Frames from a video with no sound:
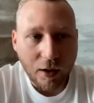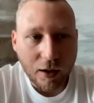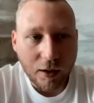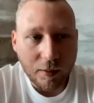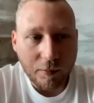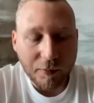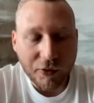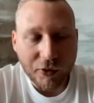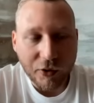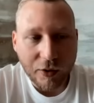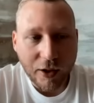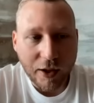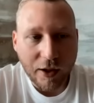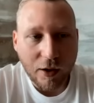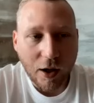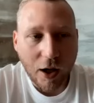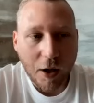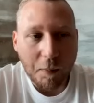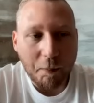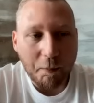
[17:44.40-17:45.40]
So they're
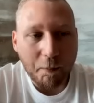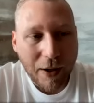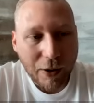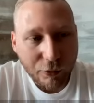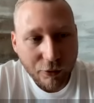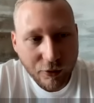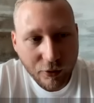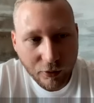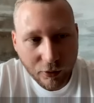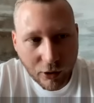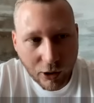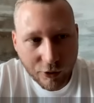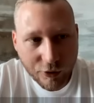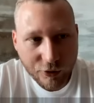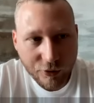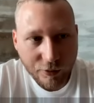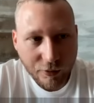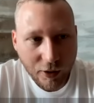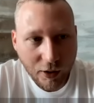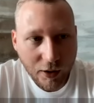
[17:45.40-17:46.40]
about to launch
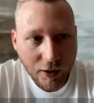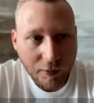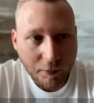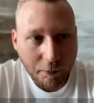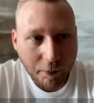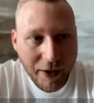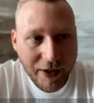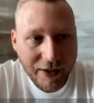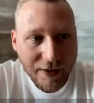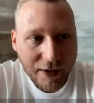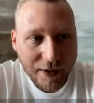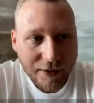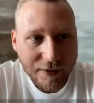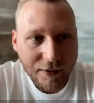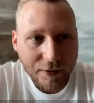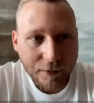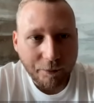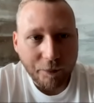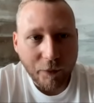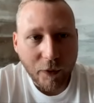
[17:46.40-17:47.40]
mainnet.
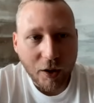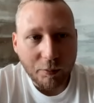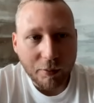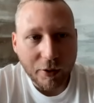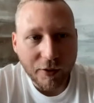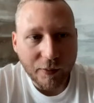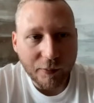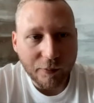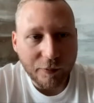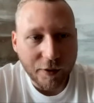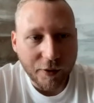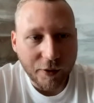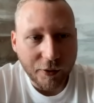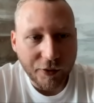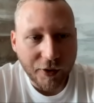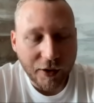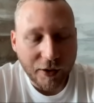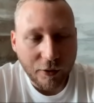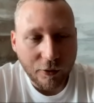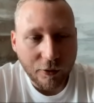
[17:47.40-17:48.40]
Pryzm, for those
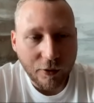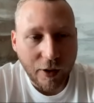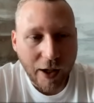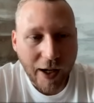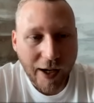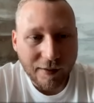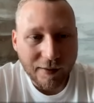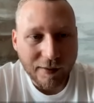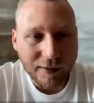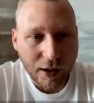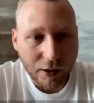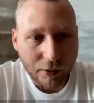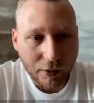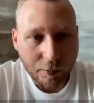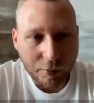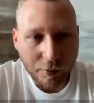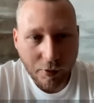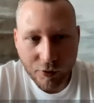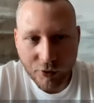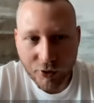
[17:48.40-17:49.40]
that don't know, Xterra
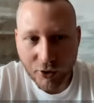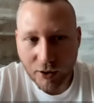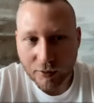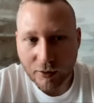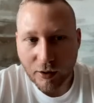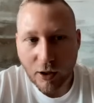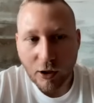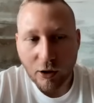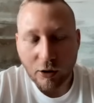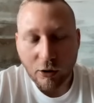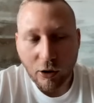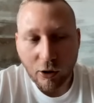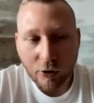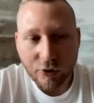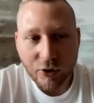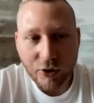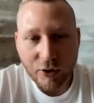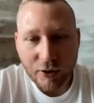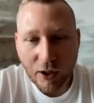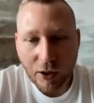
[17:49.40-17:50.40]
project,
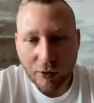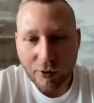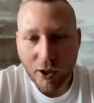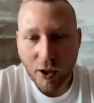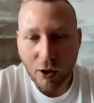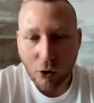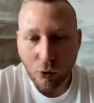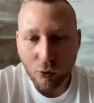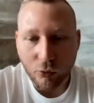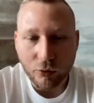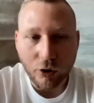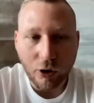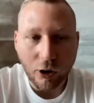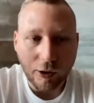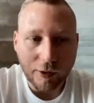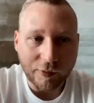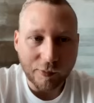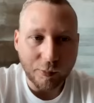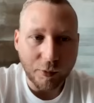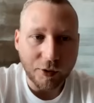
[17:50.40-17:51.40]
launching now their own
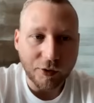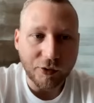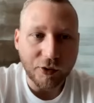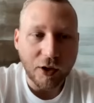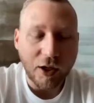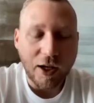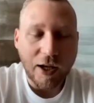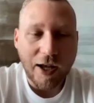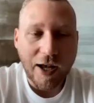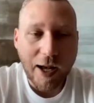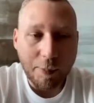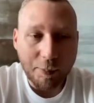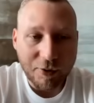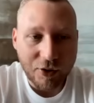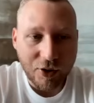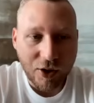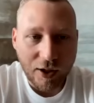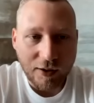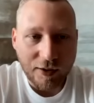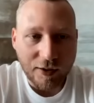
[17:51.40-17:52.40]
Cosmos app
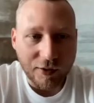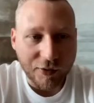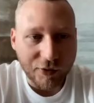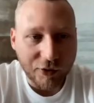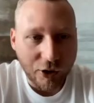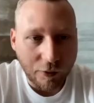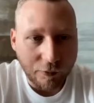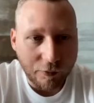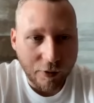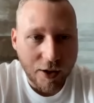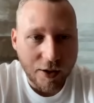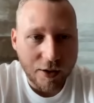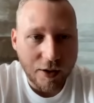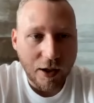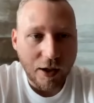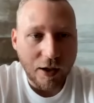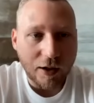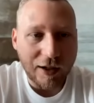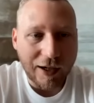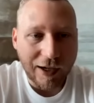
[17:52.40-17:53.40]
chain, their sovereign
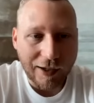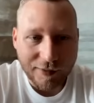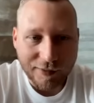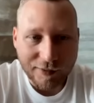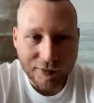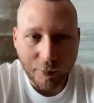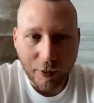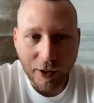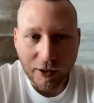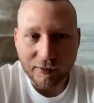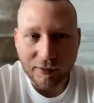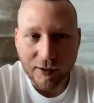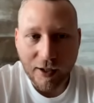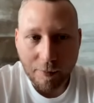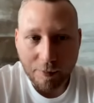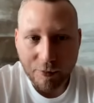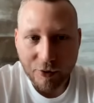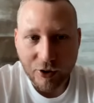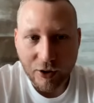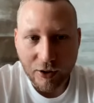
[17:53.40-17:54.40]
customized app
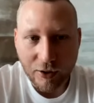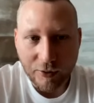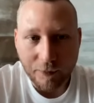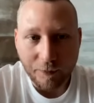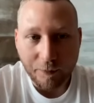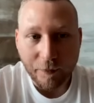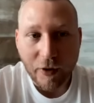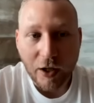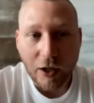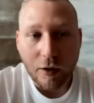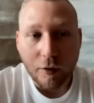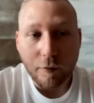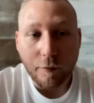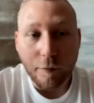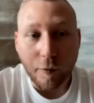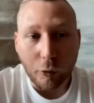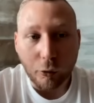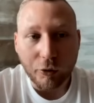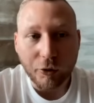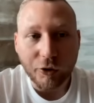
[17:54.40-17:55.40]
chain
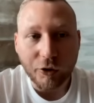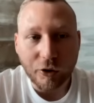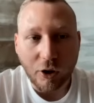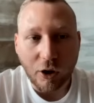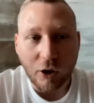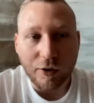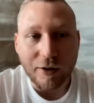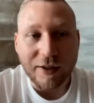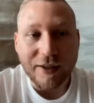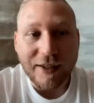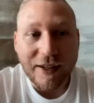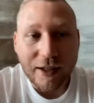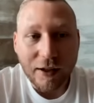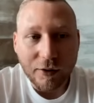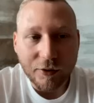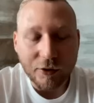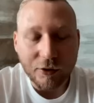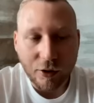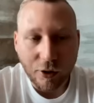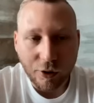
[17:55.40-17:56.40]
focused on
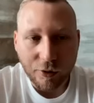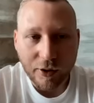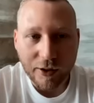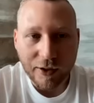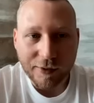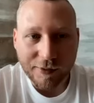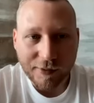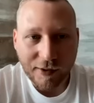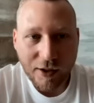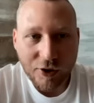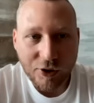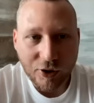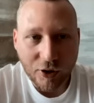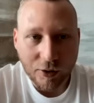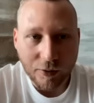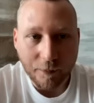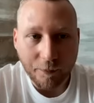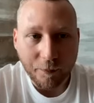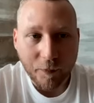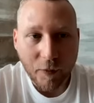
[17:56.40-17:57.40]
yield
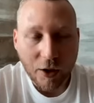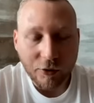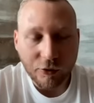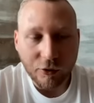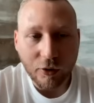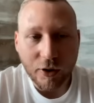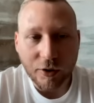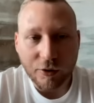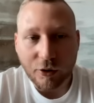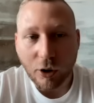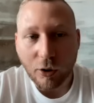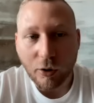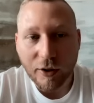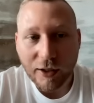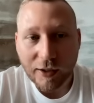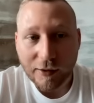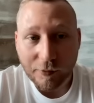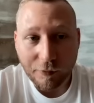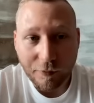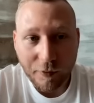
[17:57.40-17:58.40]
tokenization. So you can
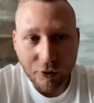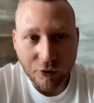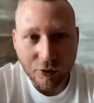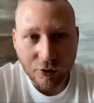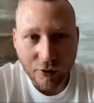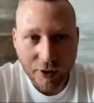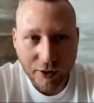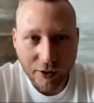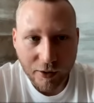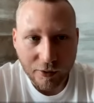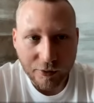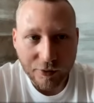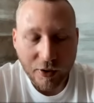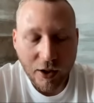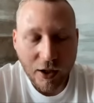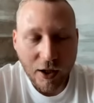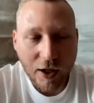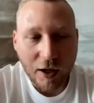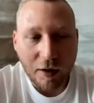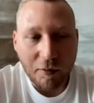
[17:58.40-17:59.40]
tokenize future yield
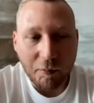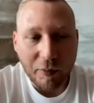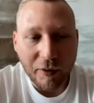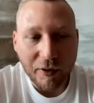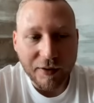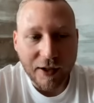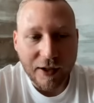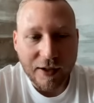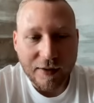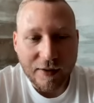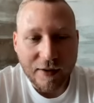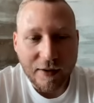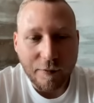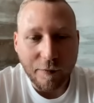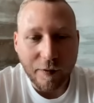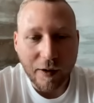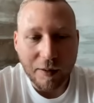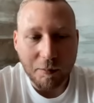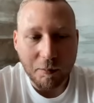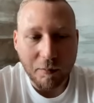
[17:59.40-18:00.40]
and build a
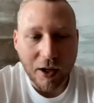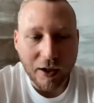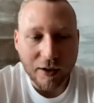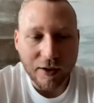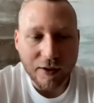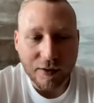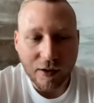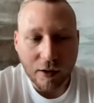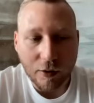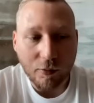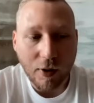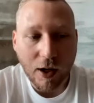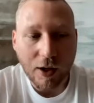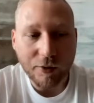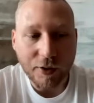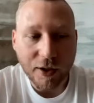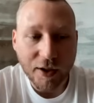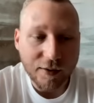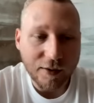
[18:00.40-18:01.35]
DeFi market around it.